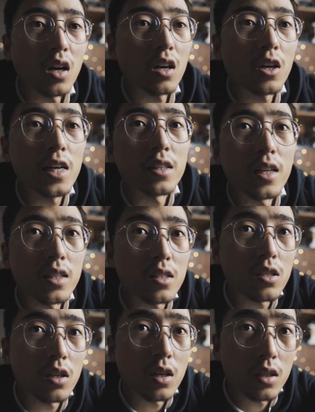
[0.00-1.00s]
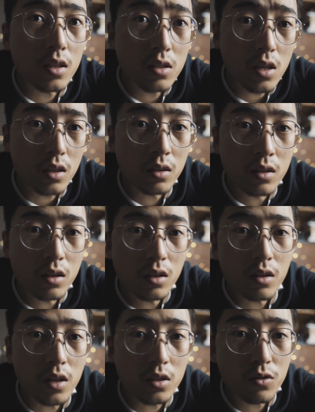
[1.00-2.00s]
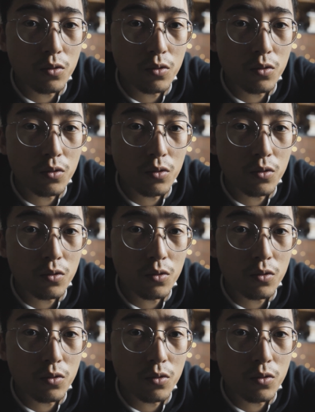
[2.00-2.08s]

Alright, that's it. Thanks